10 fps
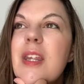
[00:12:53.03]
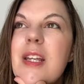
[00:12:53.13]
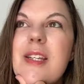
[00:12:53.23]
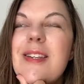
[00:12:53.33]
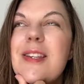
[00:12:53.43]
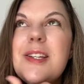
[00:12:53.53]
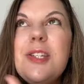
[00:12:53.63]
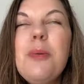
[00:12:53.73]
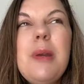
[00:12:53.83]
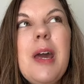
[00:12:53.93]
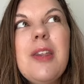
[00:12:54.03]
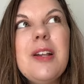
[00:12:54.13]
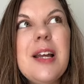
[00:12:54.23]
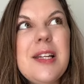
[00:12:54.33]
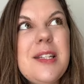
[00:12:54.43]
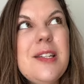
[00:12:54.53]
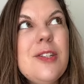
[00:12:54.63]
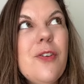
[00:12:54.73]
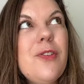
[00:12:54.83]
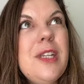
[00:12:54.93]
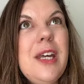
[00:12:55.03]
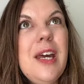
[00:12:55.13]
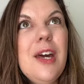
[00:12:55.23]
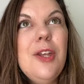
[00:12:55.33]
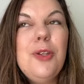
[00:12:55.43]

there's there's so many other lessons obviously